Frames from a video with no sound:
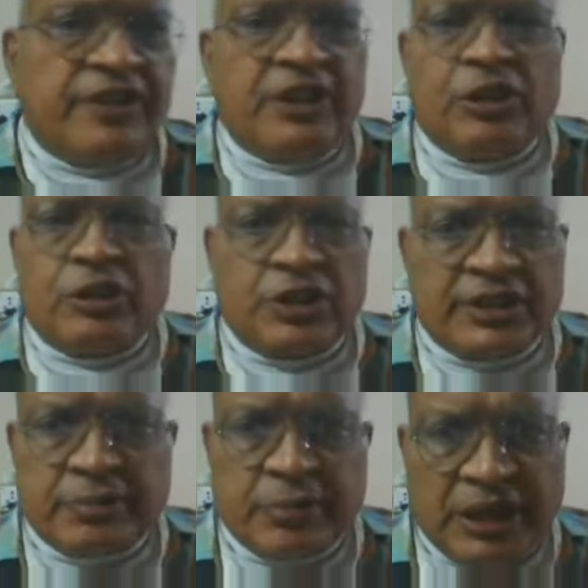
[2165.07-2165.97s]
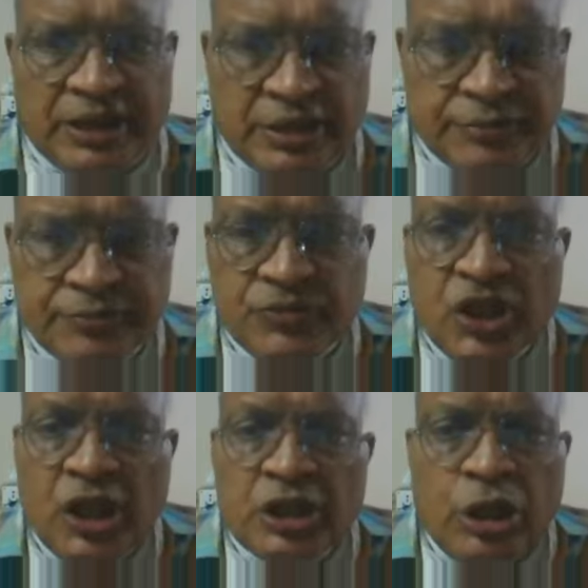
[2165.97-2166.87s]
I failed. No, it doesn't matter.
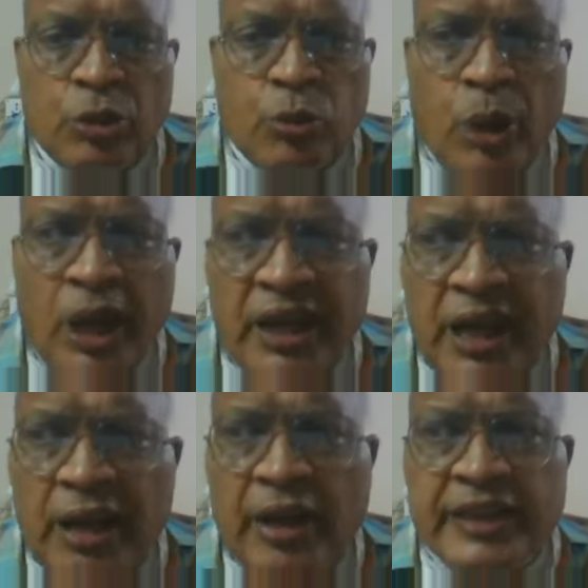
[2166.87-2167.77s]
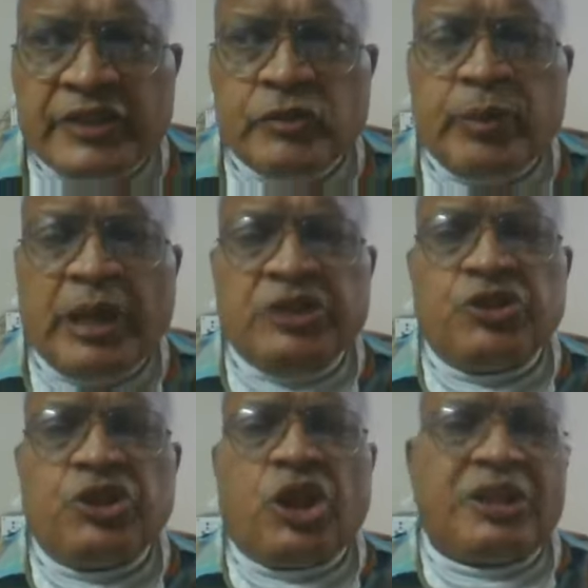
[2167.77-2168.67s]
Now, why I
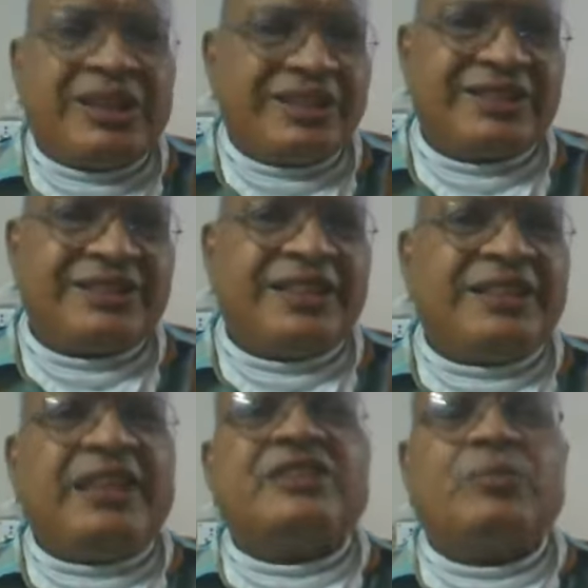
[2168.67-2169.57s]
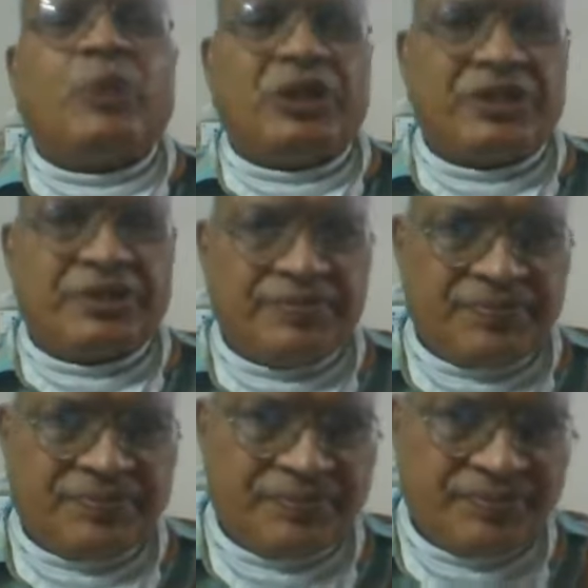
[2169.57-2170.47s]
explained to you all this? That's the point.